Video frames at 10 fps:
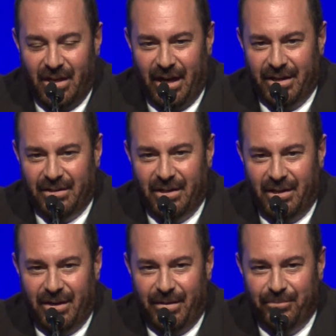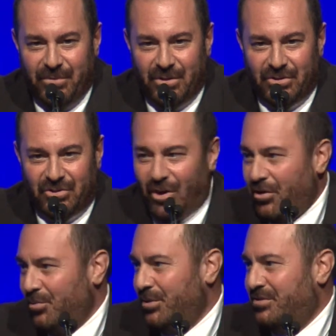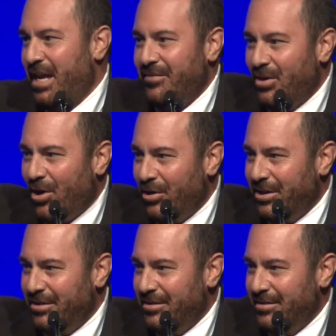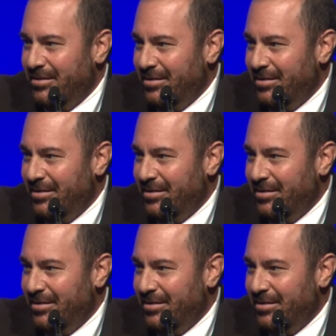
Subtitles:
I start with Dave Garden,